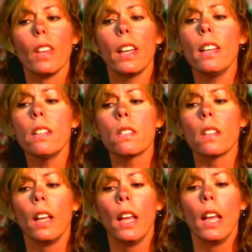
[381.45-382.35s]
he is
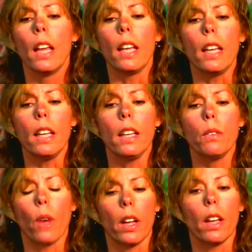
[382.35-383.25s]
he
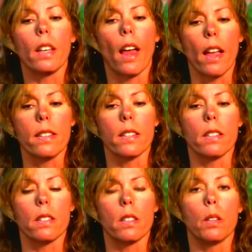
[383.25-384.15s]

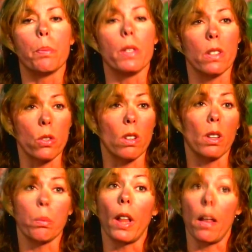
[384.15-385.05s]
recognizes the position,
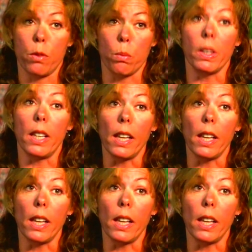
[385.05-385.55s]
the platform that he